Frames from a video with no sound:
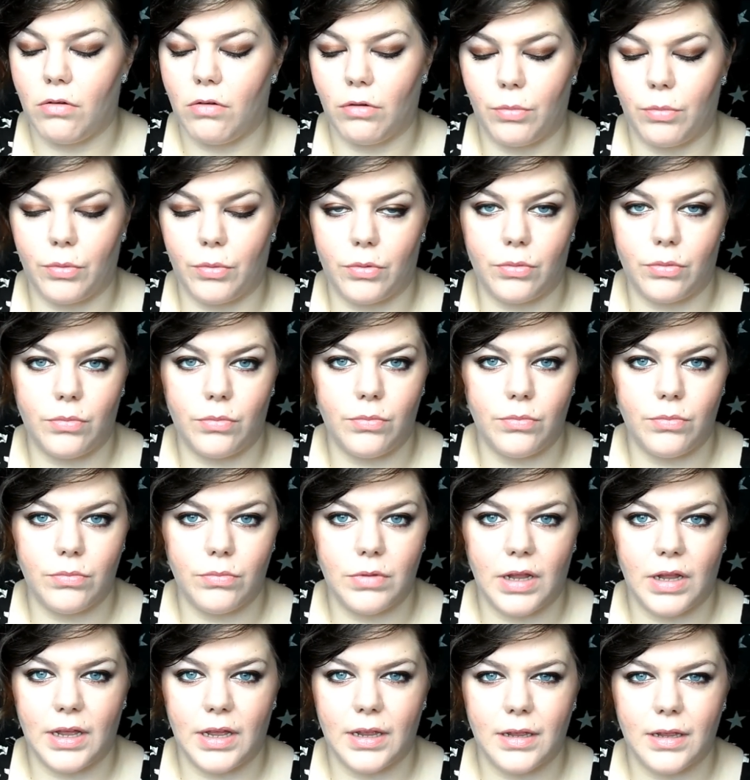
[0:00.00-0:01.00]
horrible,
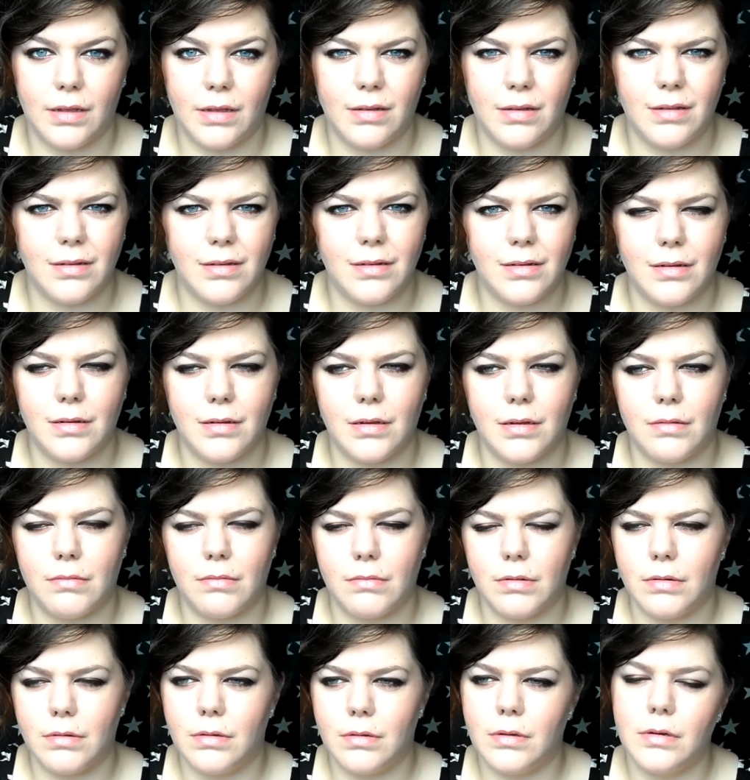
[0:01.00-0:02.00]
like,
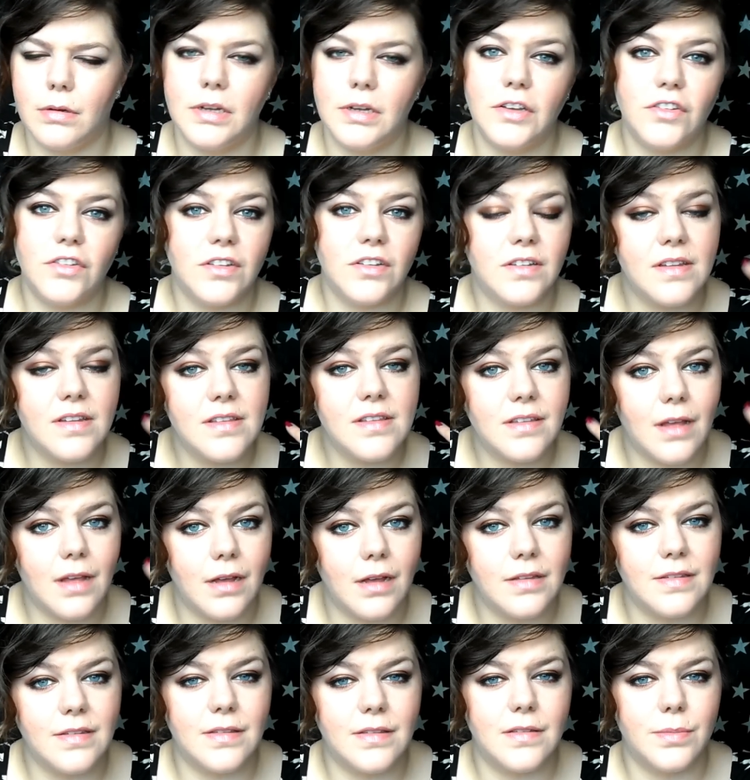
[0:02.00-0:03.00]
oh, it just
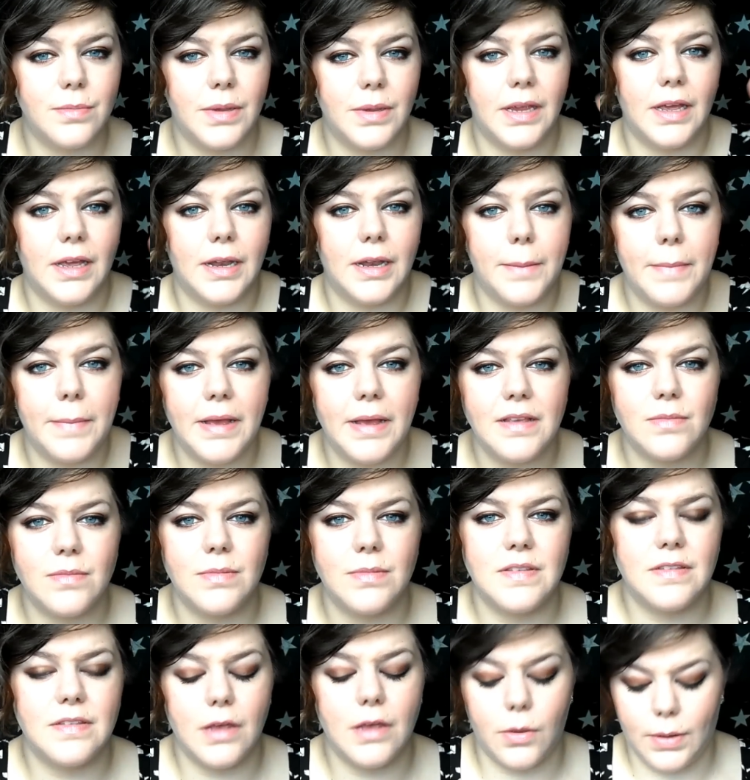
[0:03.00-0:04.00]
disgusts me, and it
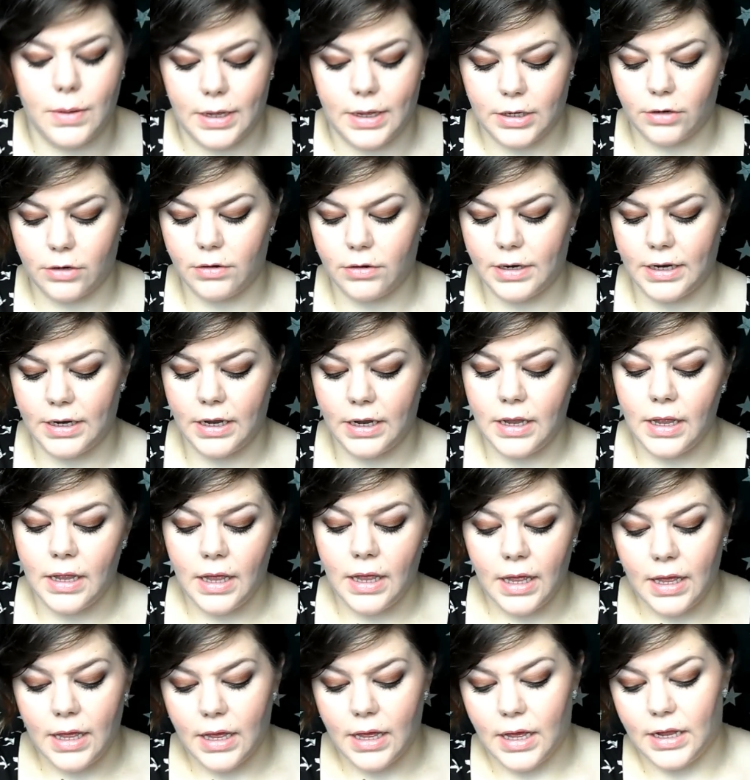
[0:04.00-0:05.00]
makes me so angry,
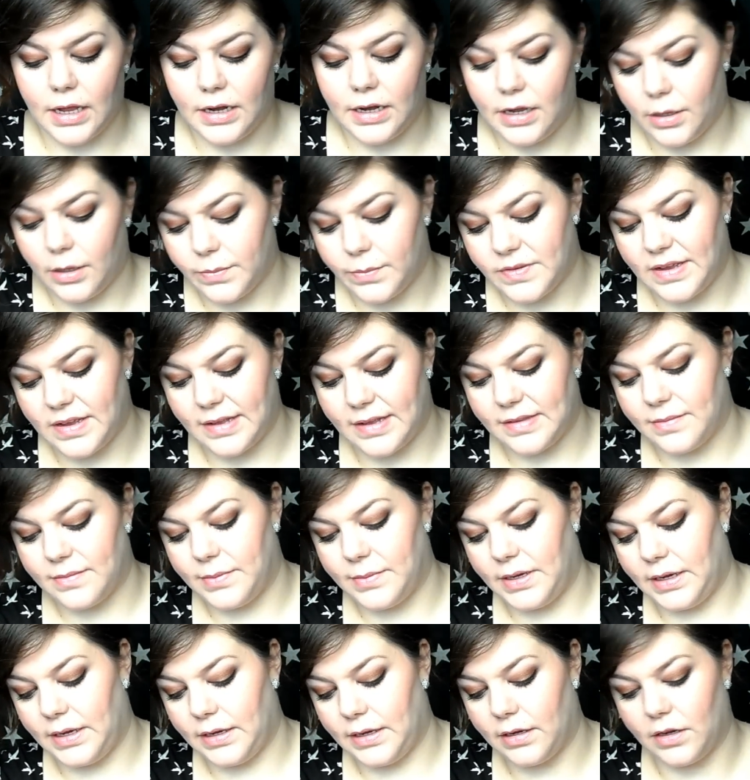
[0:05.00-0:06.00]
and it
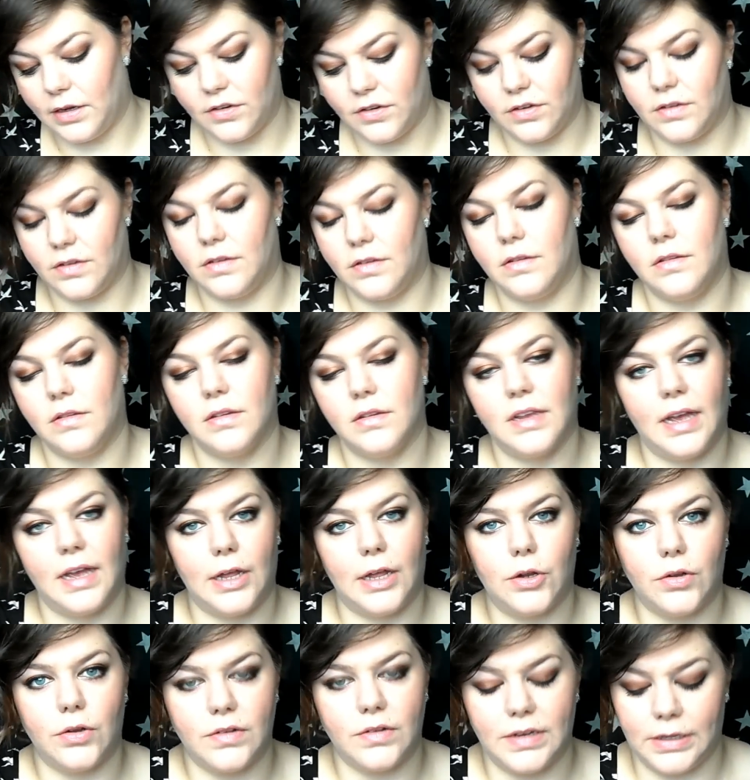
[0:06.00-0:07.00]
upsets me. I just
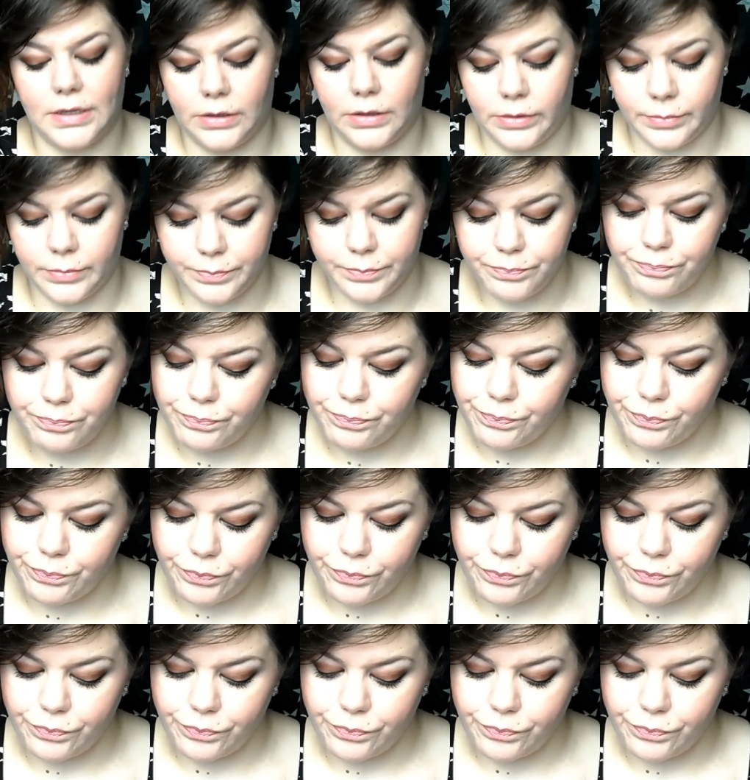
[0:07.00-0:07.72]
cannot deal.